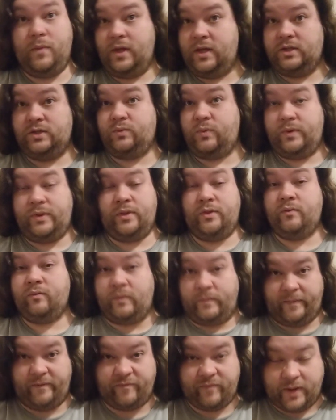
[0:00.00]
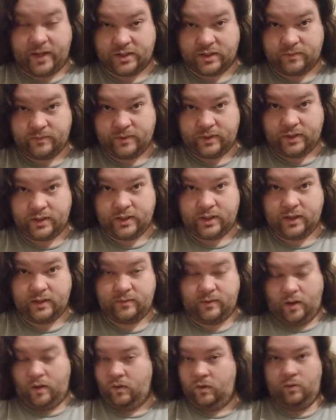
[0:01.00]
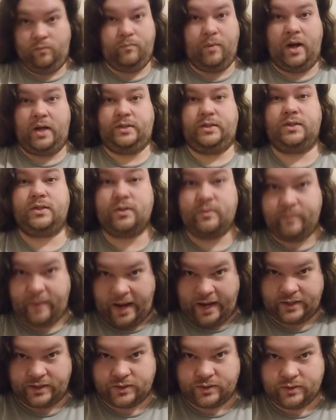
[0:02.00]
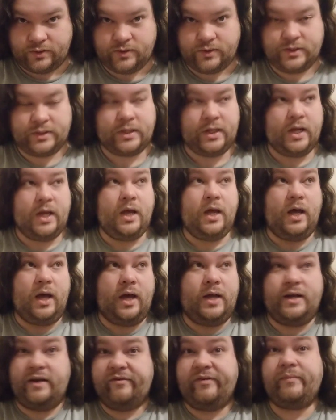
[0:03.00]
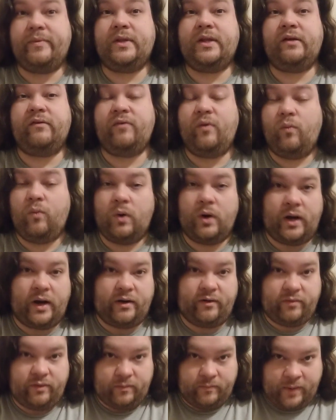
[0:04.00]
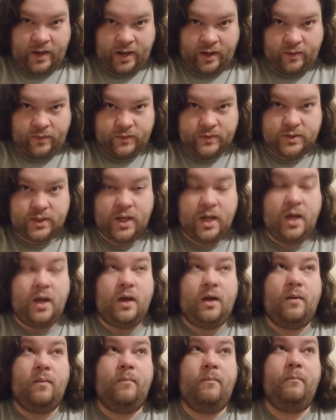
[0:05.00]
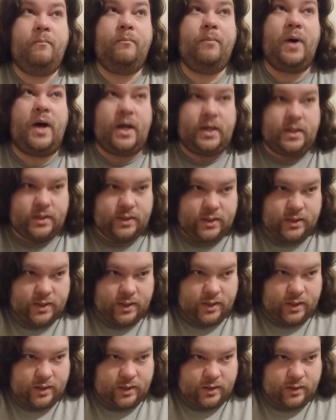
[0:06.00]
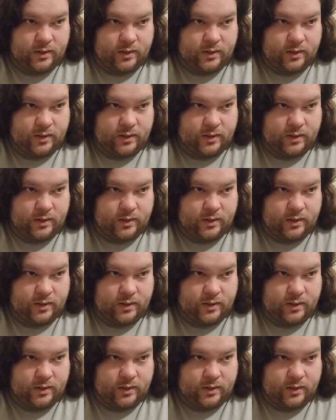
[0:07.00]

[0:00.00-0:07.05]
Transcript: is within the realm of possibility. All bosses are bastards. Never believe a word out of their mouths. But